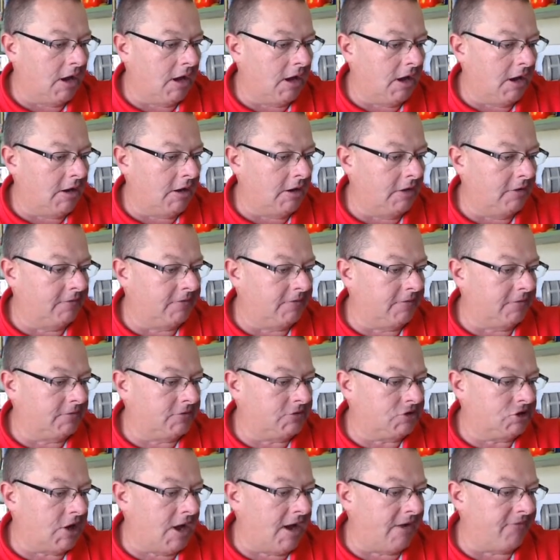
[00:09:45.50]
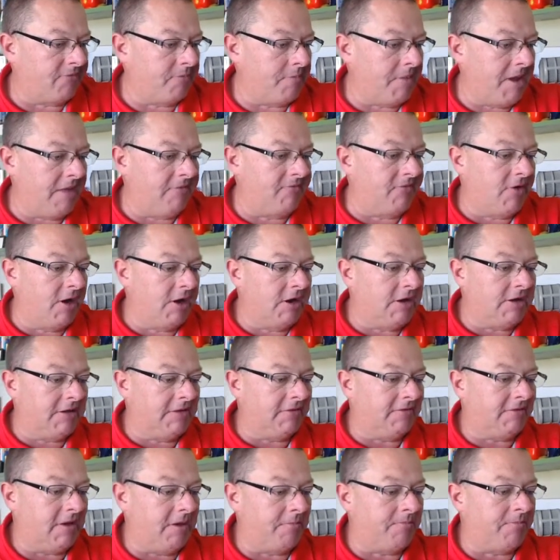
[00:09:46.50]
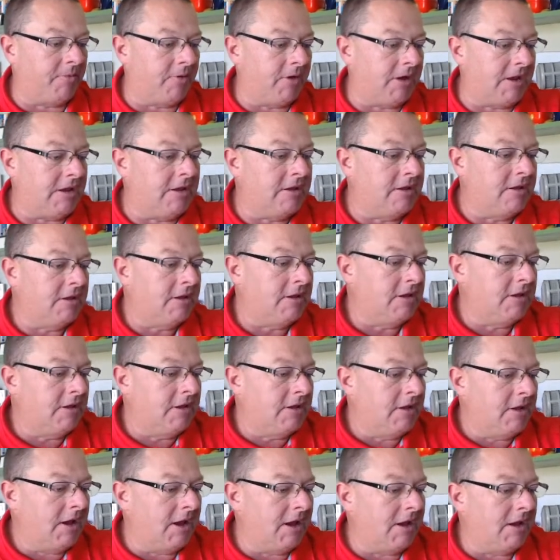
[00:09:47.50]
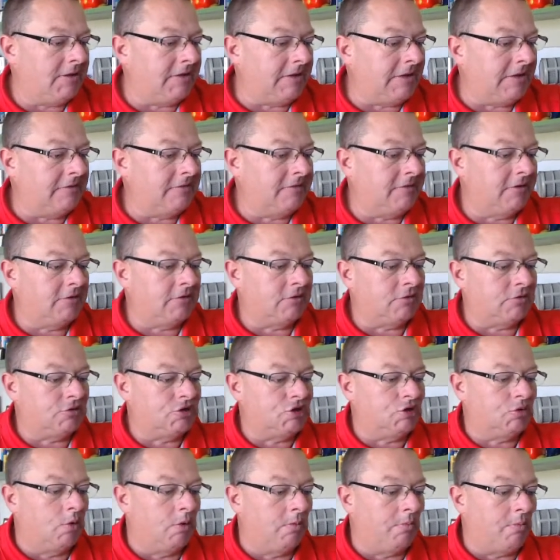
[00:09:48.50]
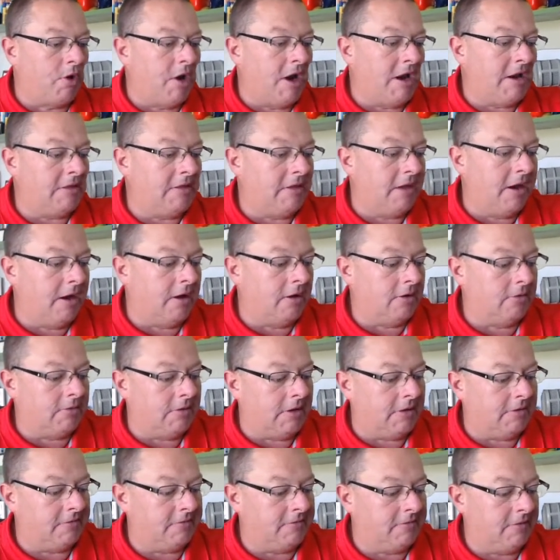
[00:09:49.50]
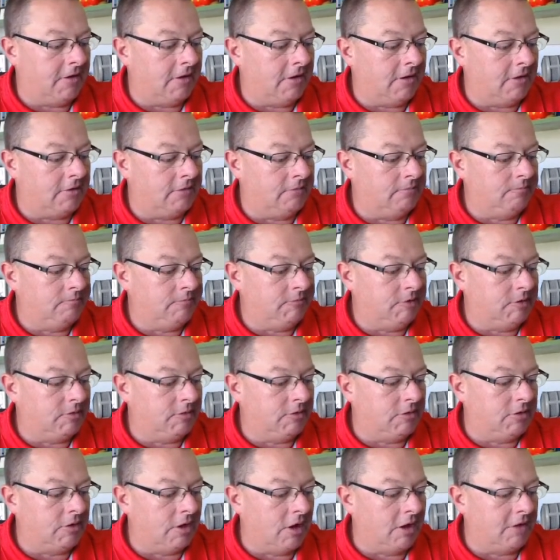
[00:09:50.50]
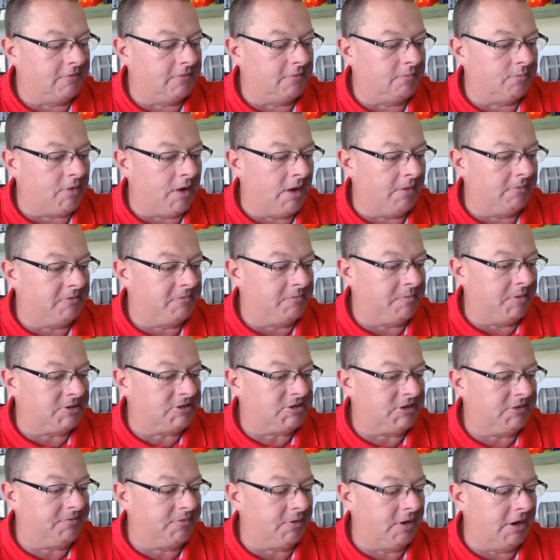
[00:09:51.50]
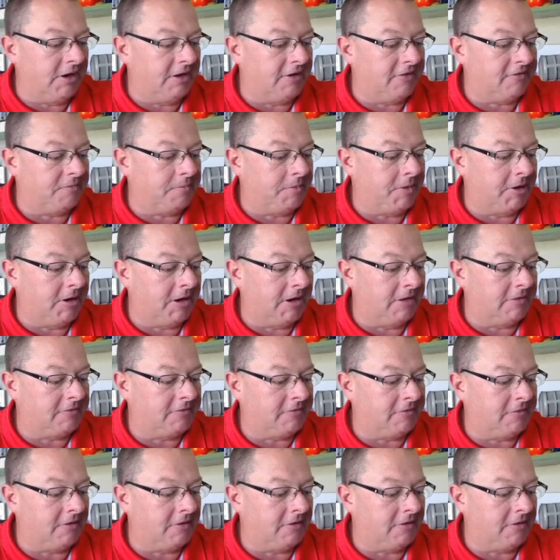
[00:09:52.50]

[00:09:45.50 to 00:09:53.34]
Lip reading: Here's the shot from Avon. You can see a pretty decent little shore break there that could cause some problems, especially for inexperienced